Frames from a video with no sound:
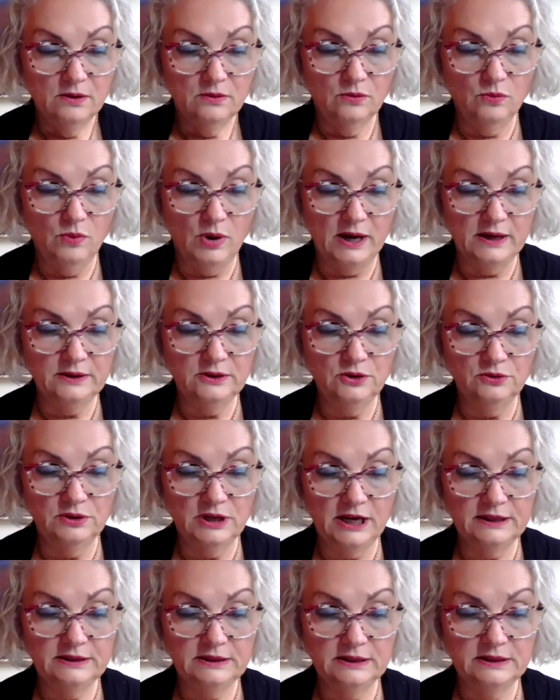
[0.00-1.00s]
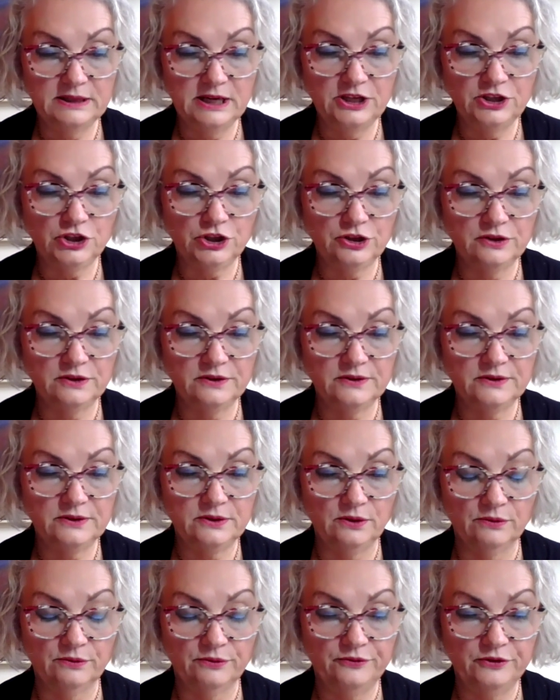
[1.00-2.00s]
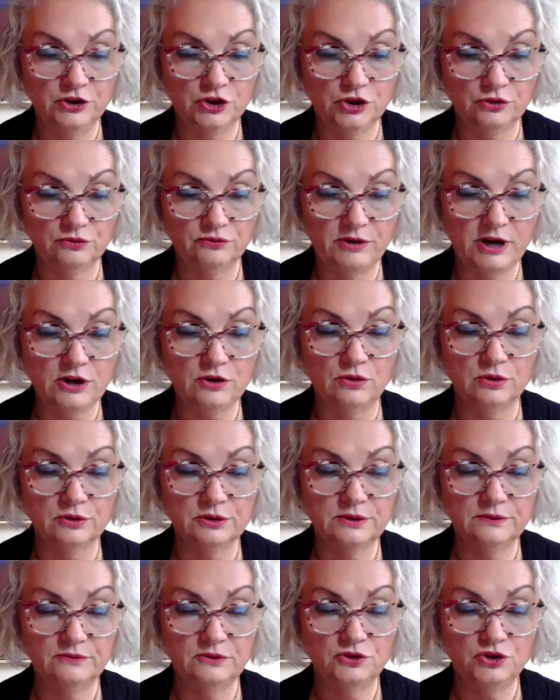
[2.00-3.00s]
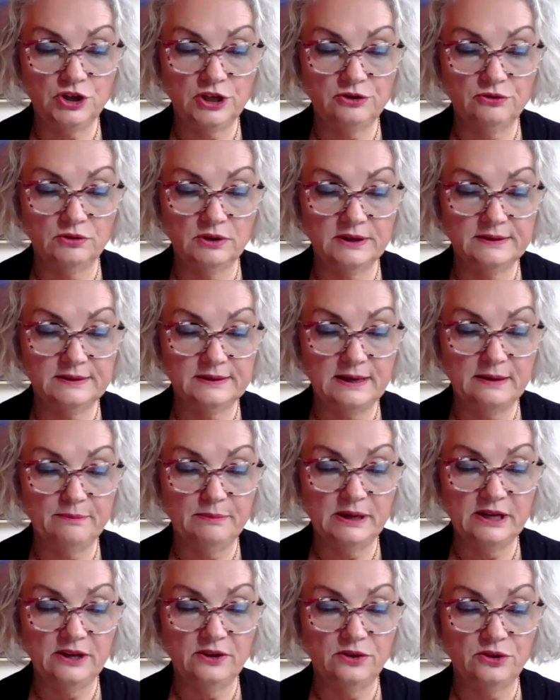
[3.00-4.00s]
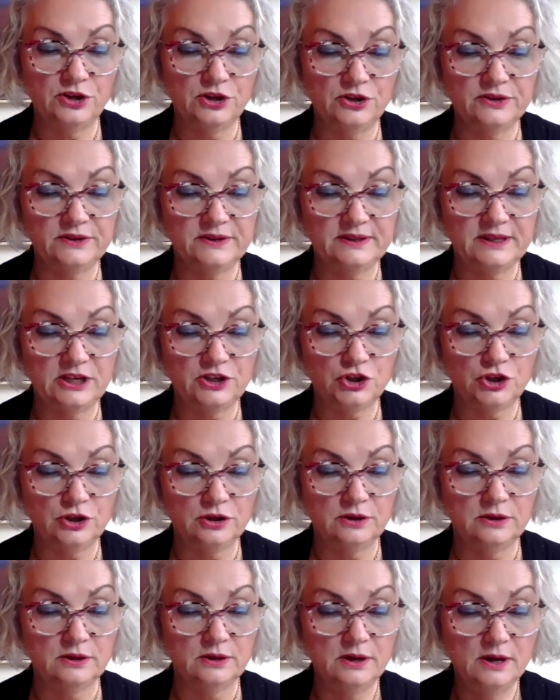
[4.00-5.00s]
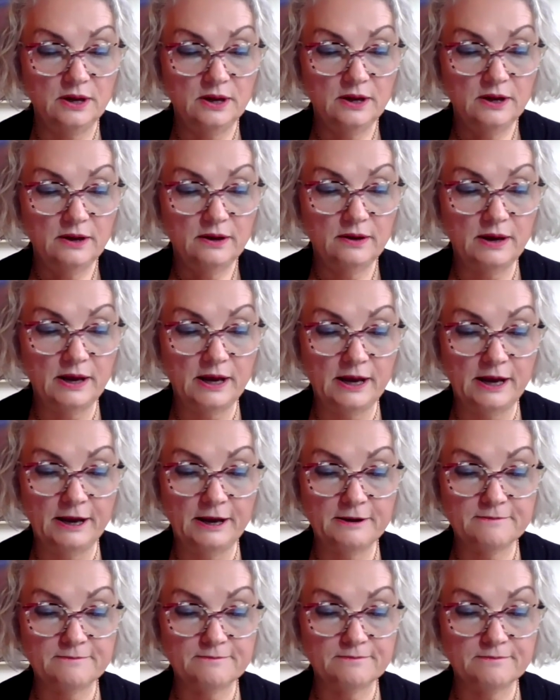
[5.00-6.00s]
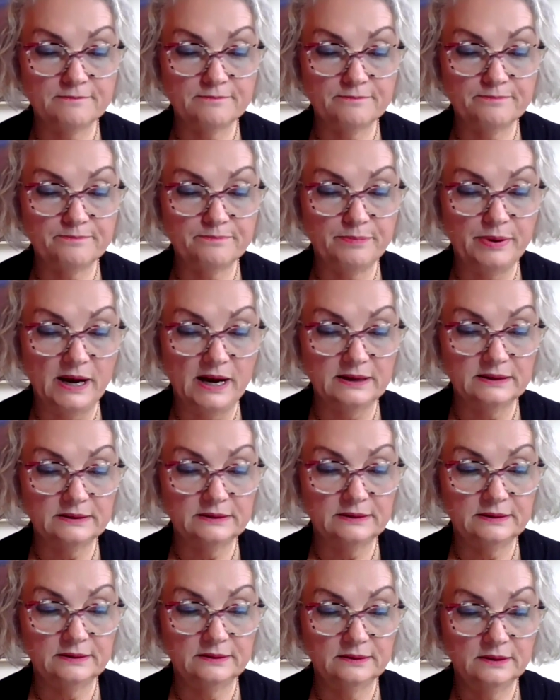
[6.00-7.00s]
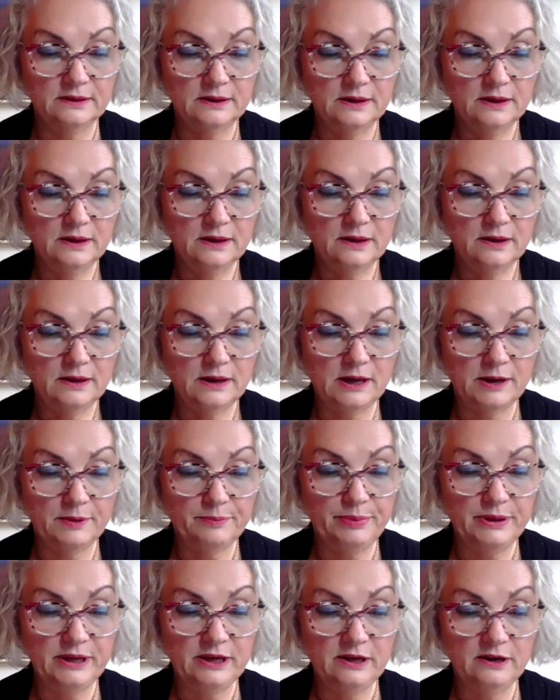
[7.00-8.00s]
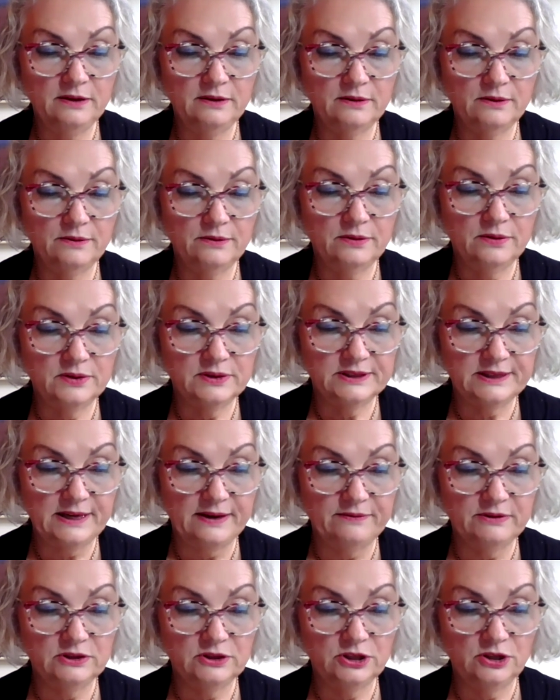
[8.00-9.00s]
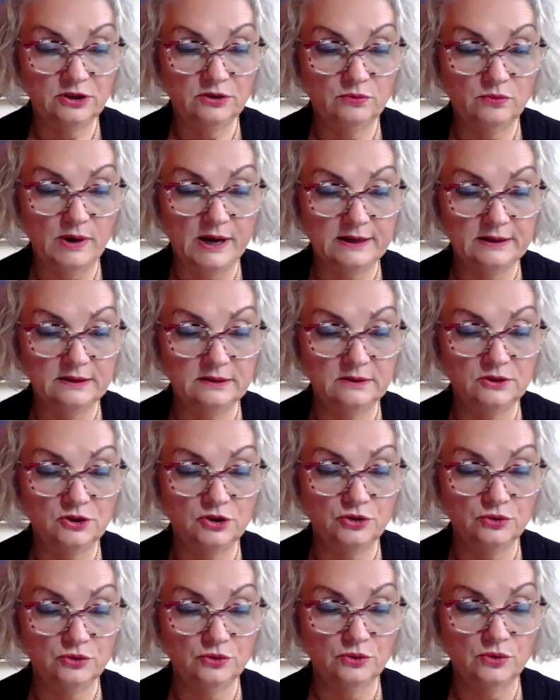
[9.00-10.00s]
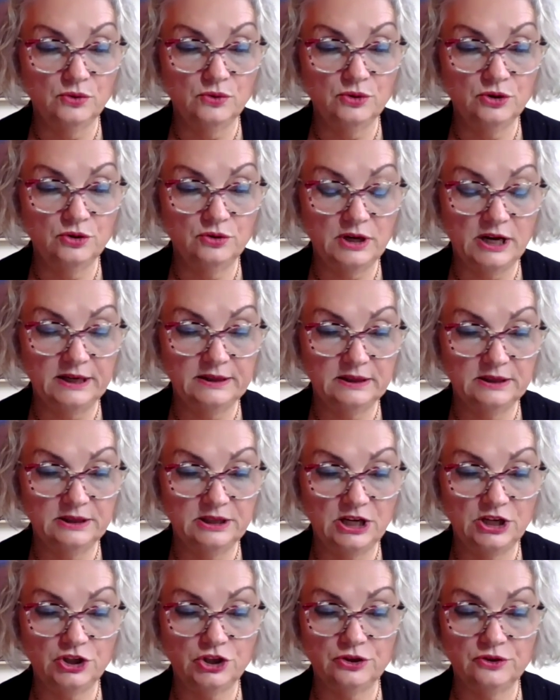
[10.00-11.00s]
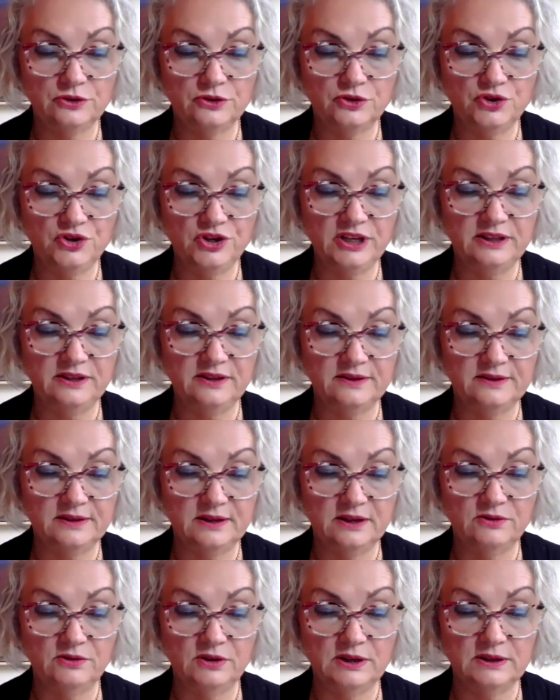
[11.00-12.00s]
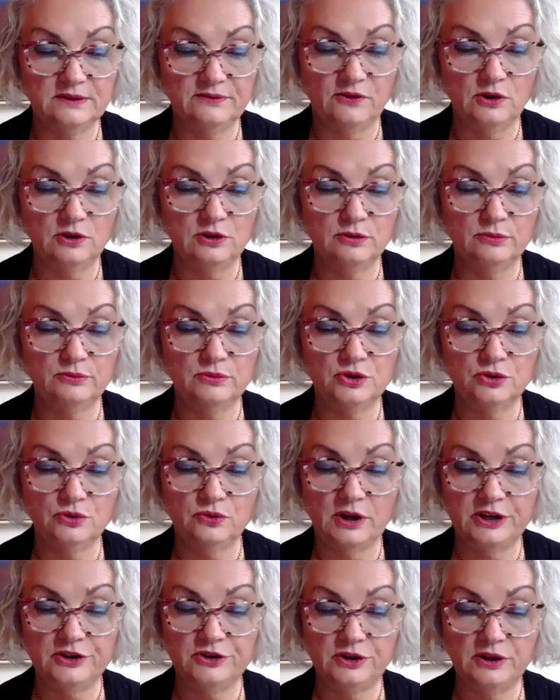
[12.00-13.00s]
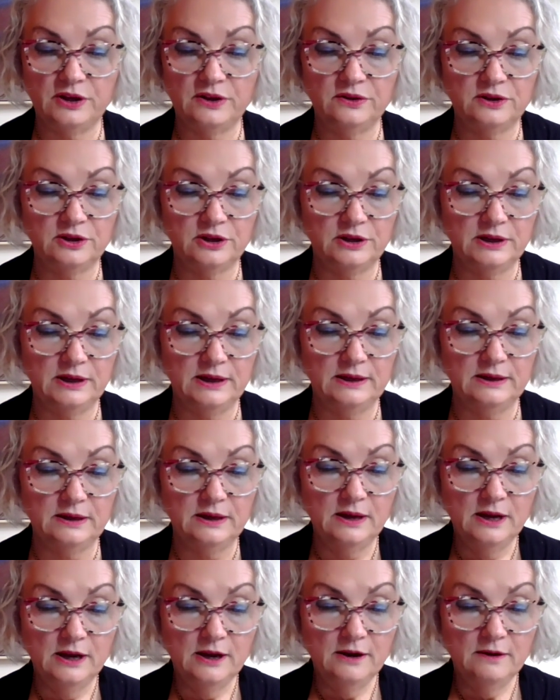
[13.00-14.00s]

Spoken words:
1. United Nations, the official records of the General Assembly, third session, part P71. 2. United Nations Treaty Series, volume 213,